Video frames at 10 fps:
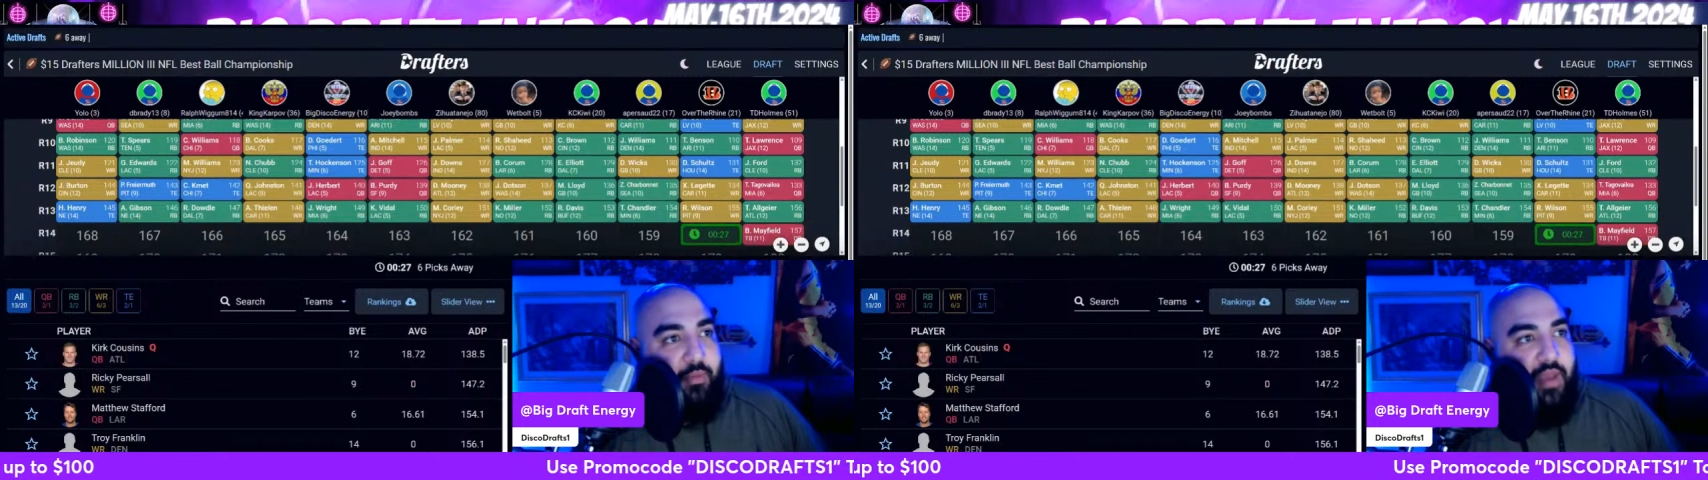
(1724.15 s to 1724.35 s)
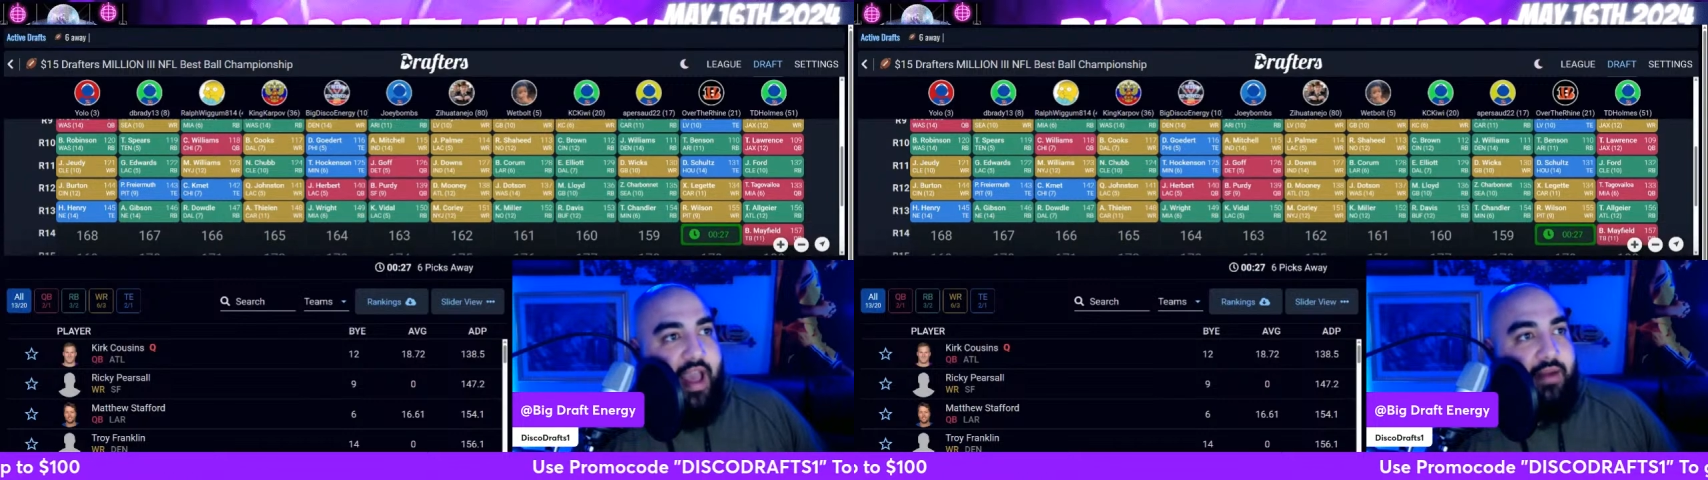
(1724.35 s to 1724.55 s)

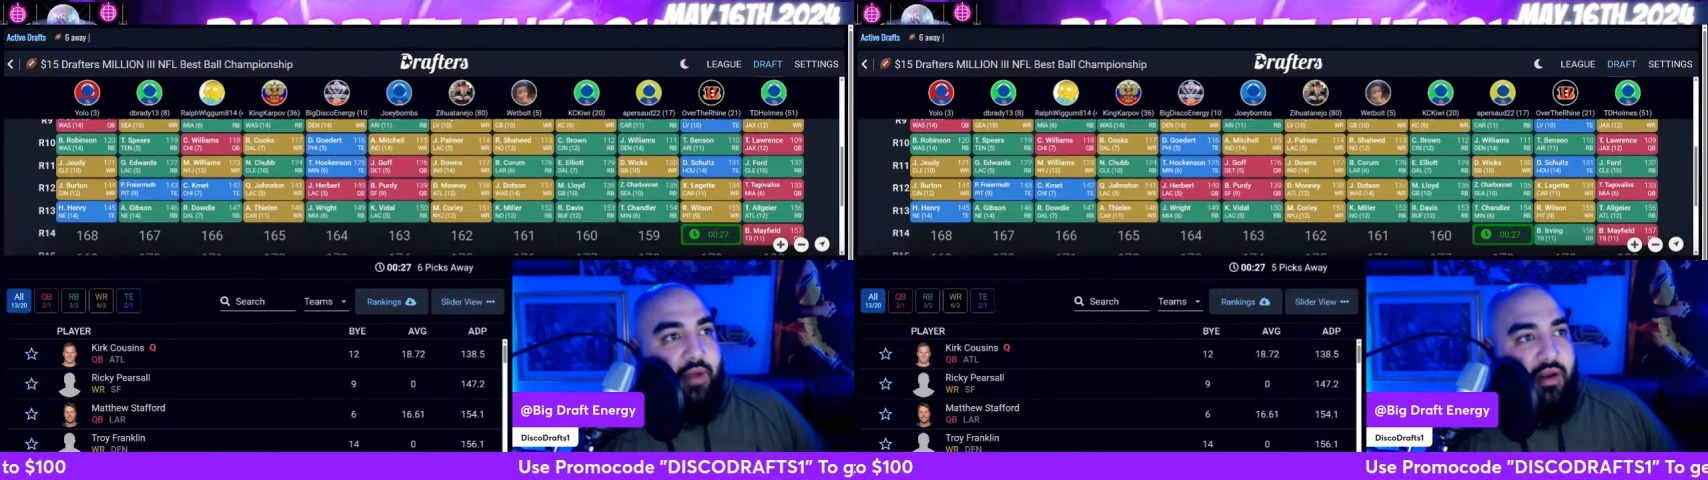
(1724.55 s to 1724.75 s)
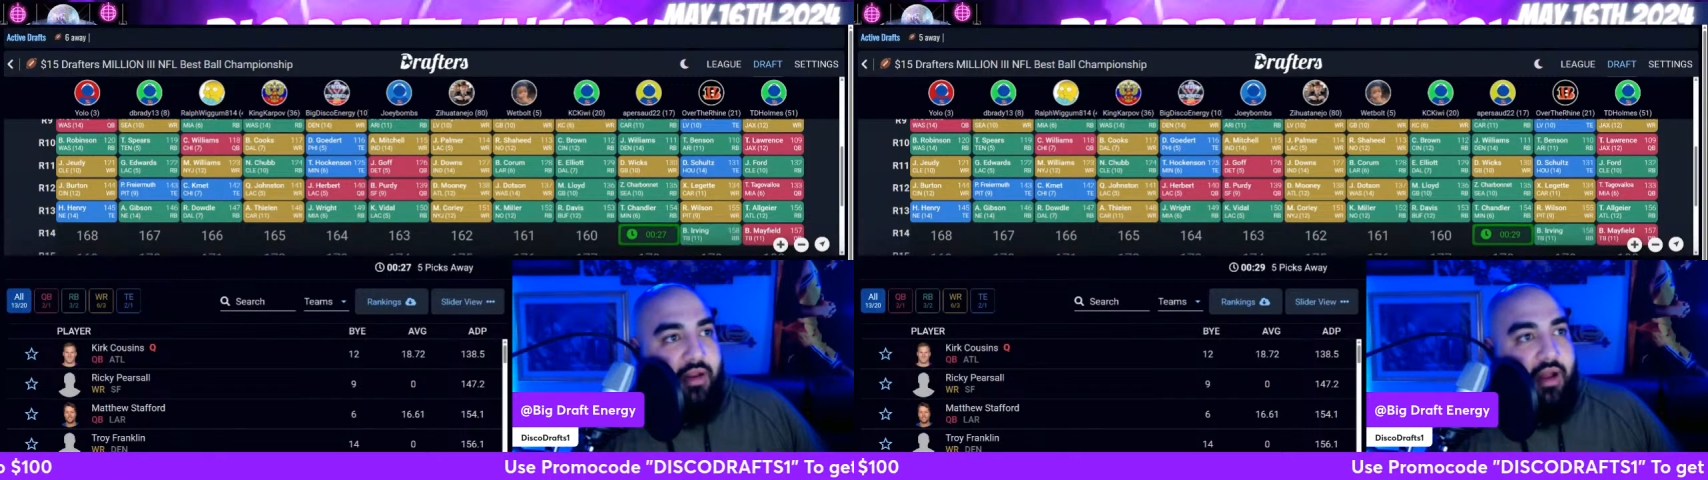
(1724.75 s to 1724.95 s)
we had him
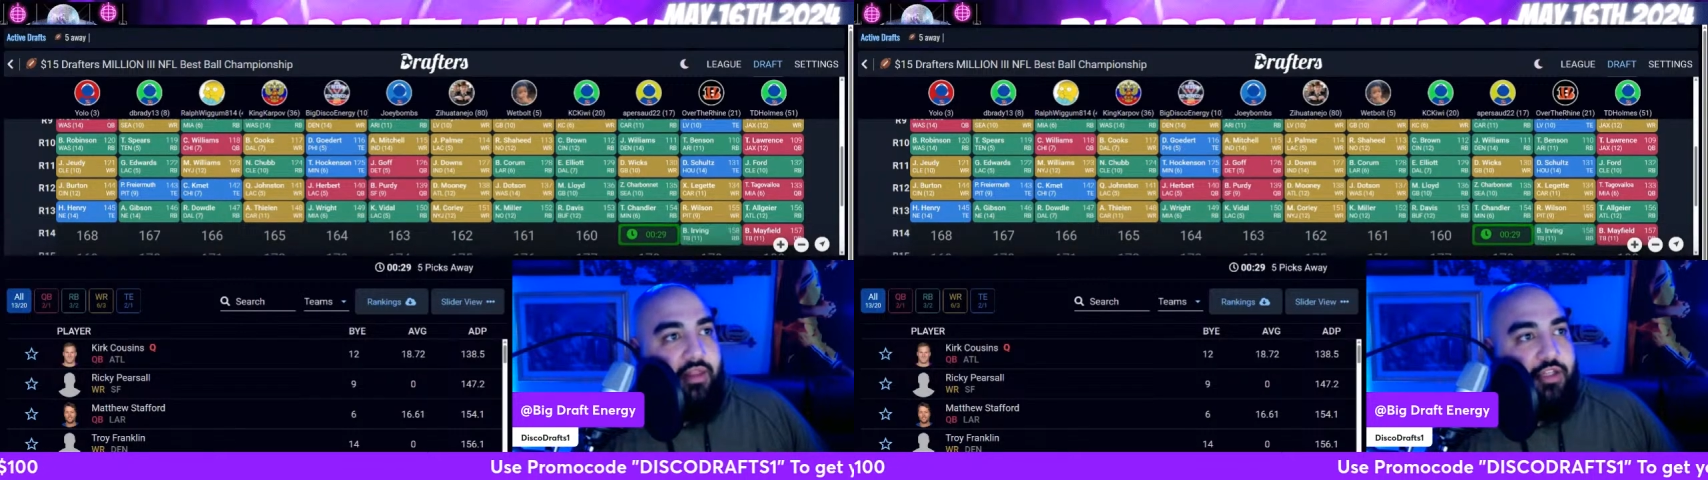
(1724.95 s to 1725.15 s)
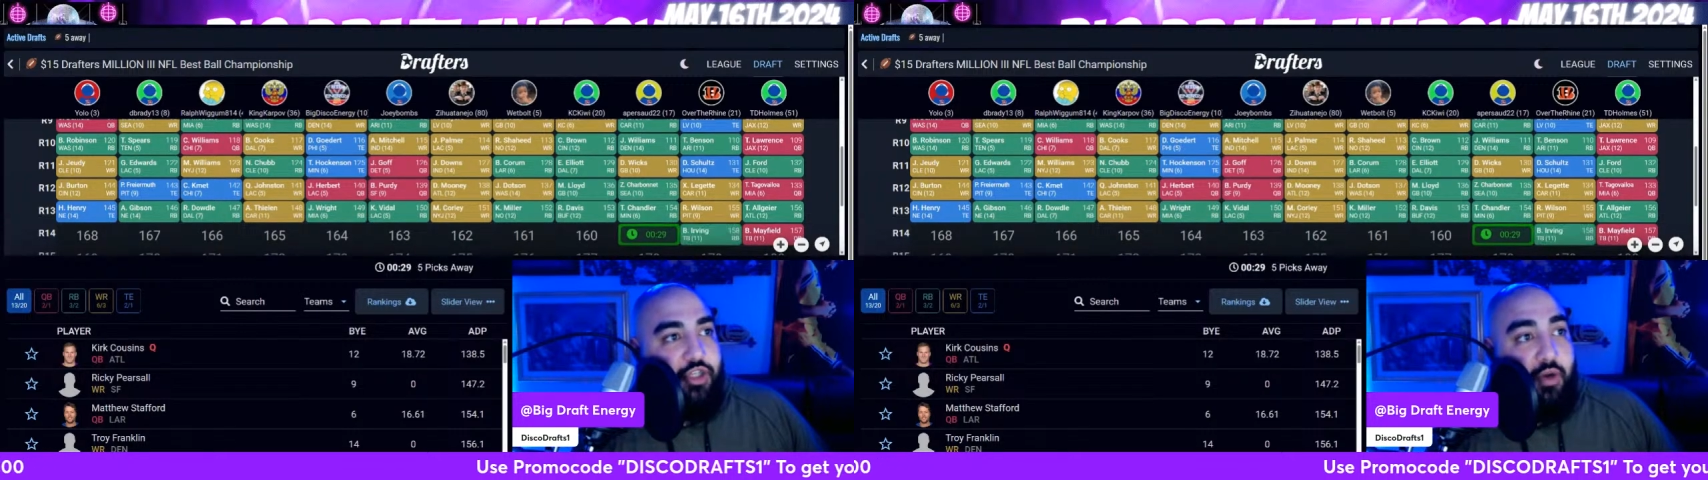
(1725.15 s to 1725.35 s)
on
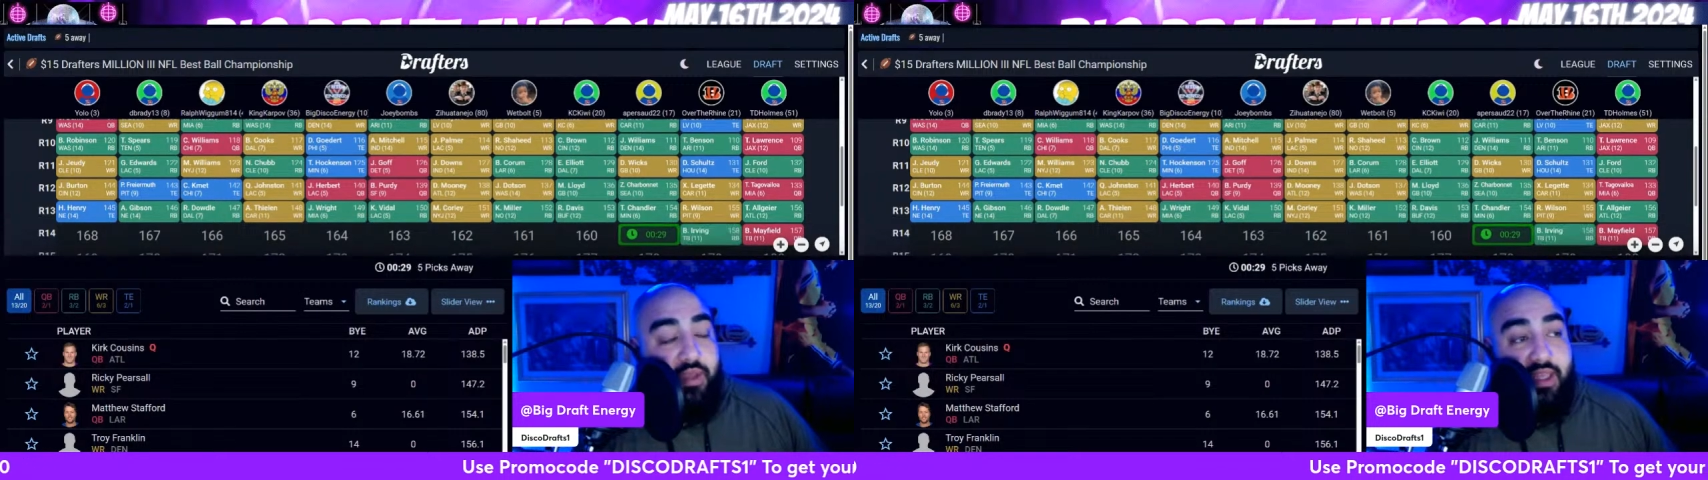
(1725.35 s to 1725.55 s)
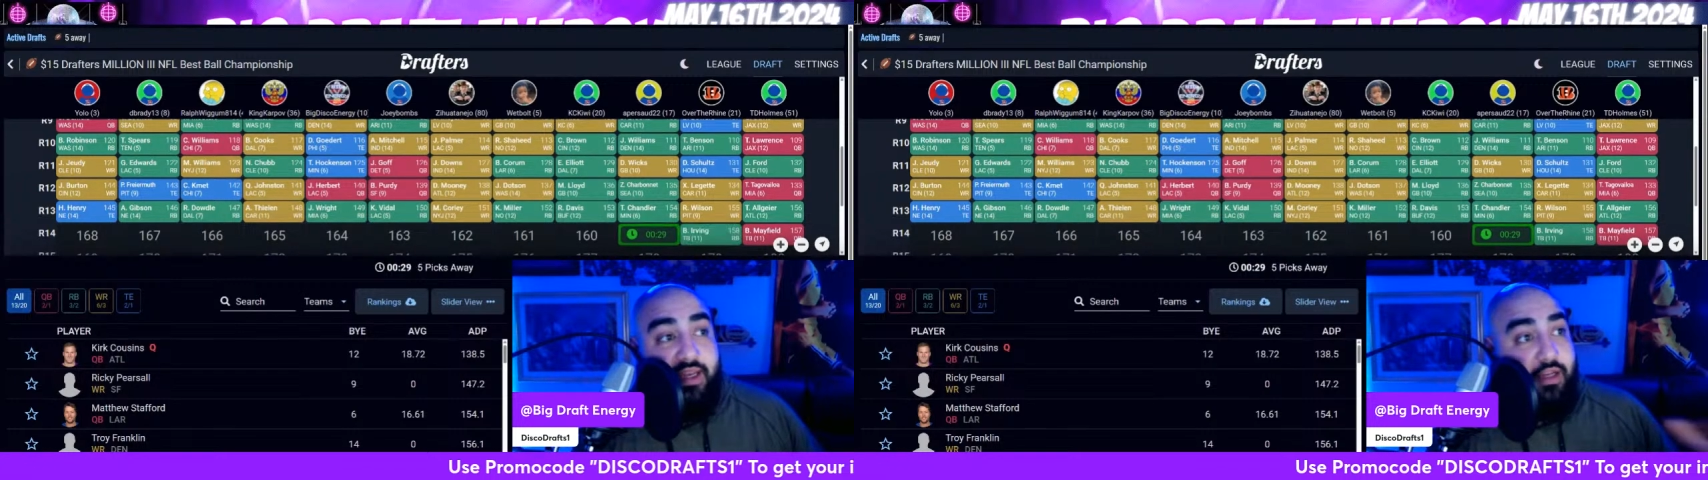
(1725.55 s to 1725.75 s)
the show,
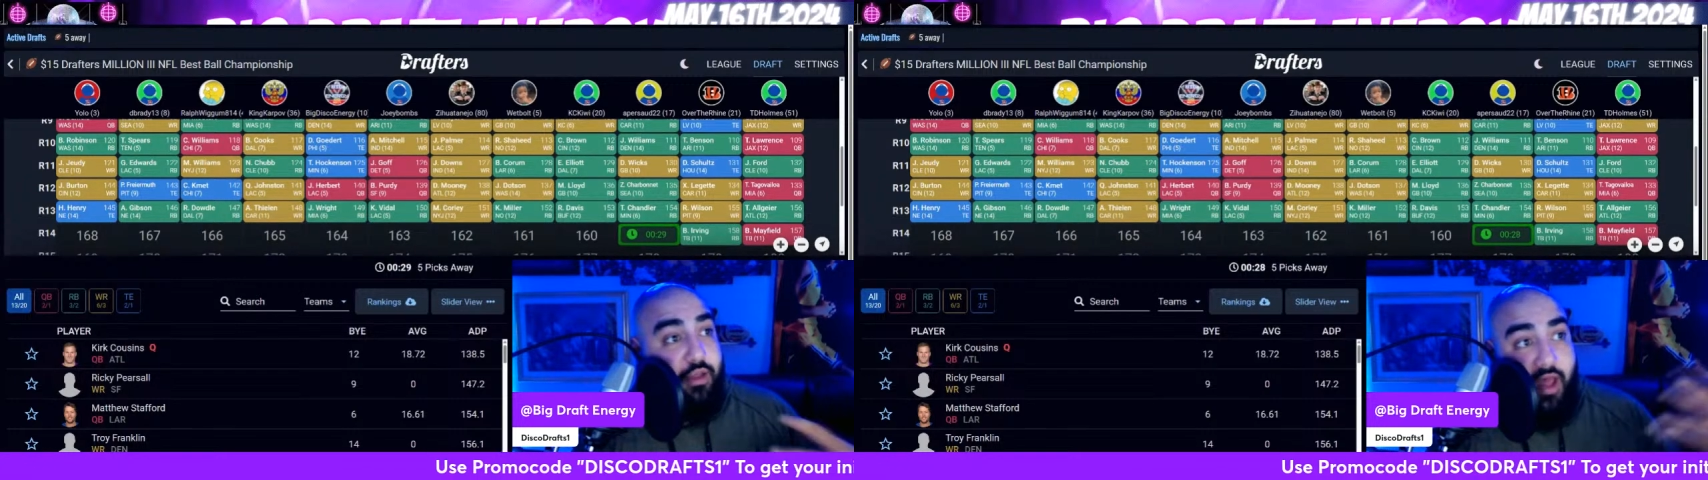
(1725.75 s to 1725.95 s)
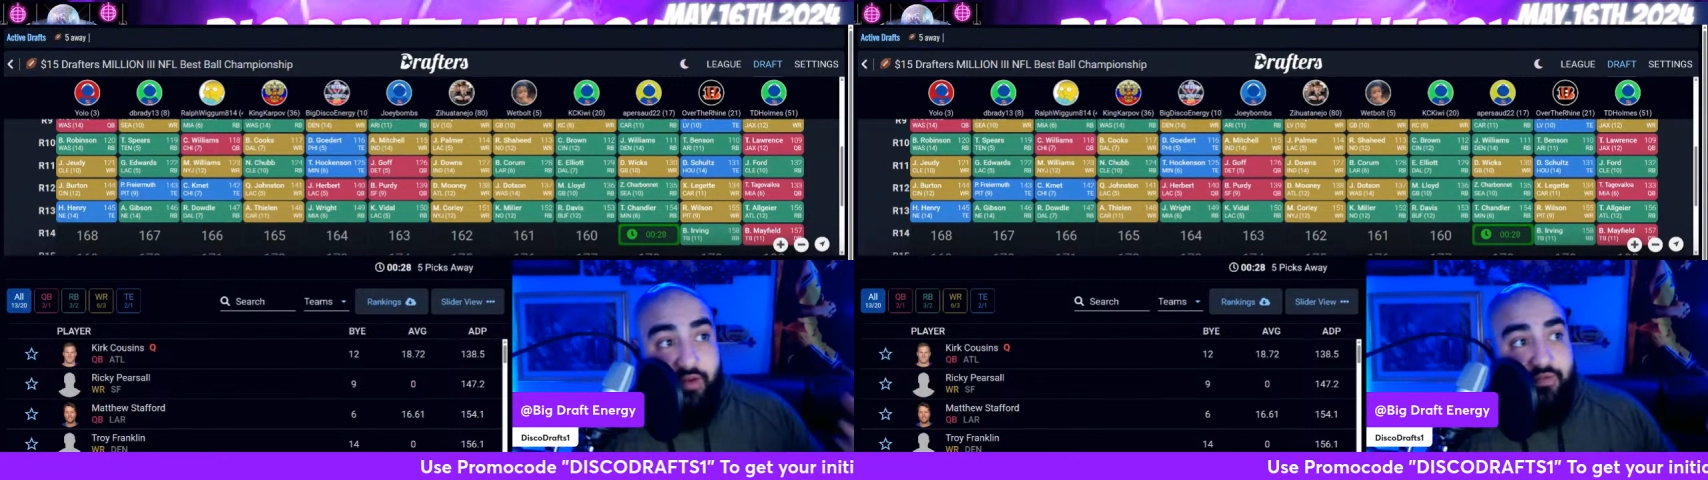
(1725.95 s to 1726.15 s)
he did a
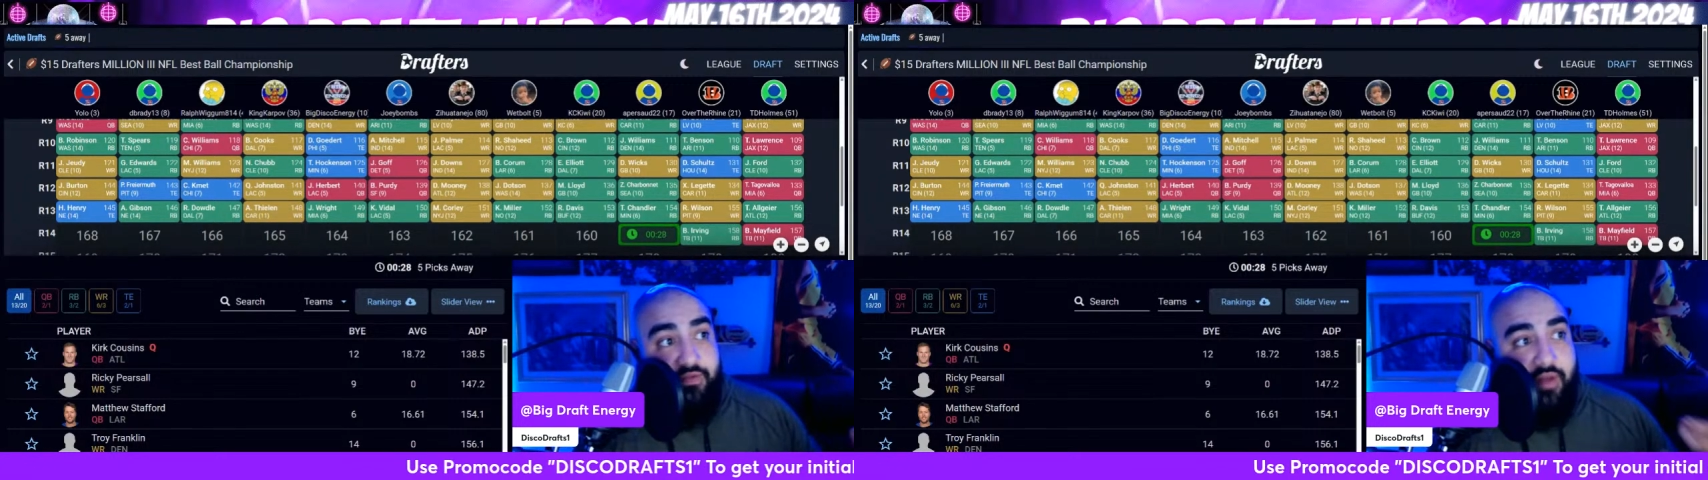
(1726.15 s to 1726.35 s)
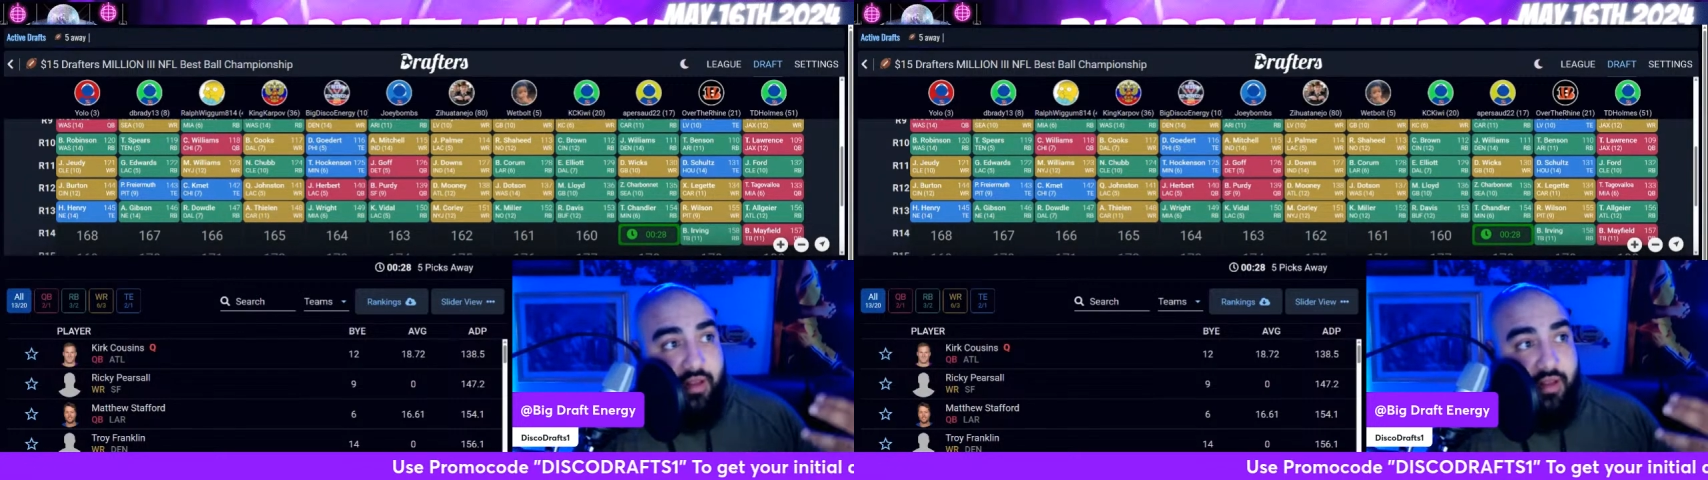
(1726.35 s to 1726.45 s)
lot of